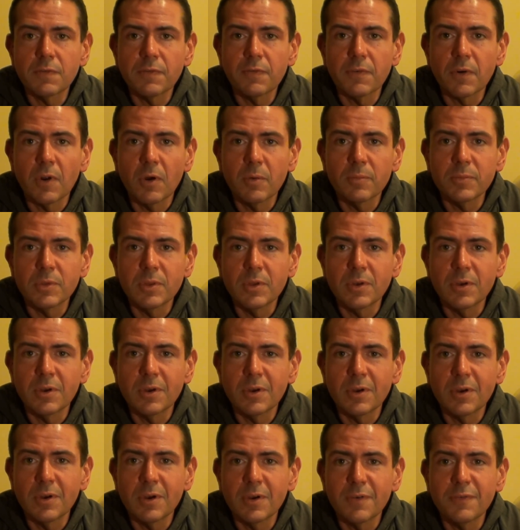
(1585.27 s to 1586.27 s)
from
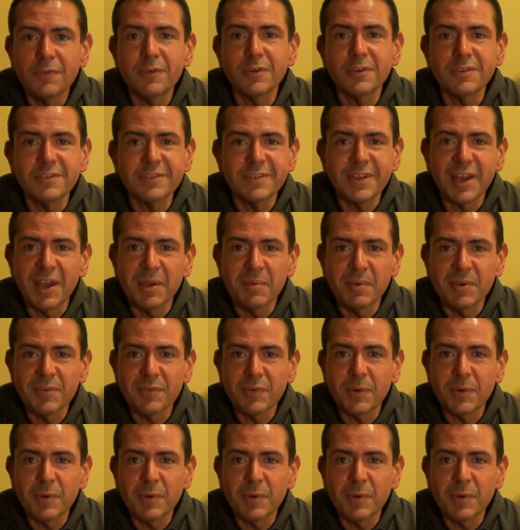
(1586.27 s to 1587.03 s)
the first timer,